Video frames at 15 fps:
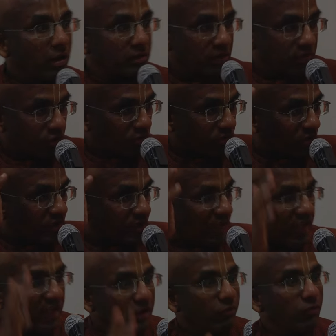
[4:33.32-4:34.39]
during the
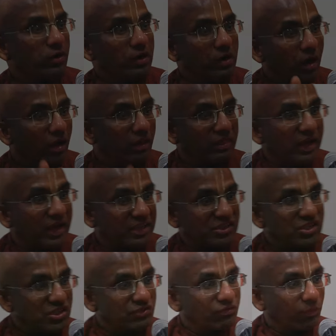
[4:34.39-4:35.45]
day he would learn the
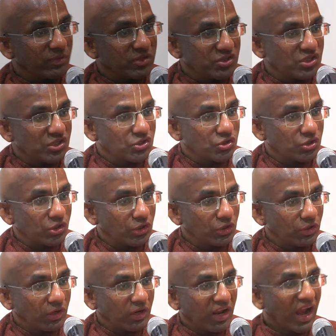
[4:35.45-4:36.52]
lessons from his
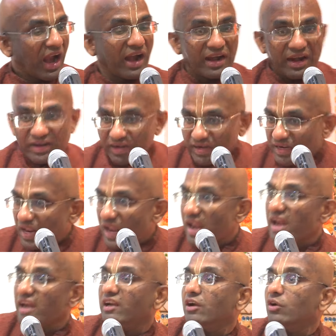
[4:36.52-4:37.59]
teacher and at
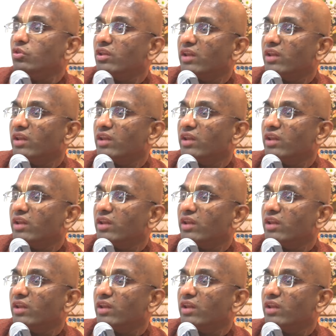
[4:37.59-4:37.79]
late into the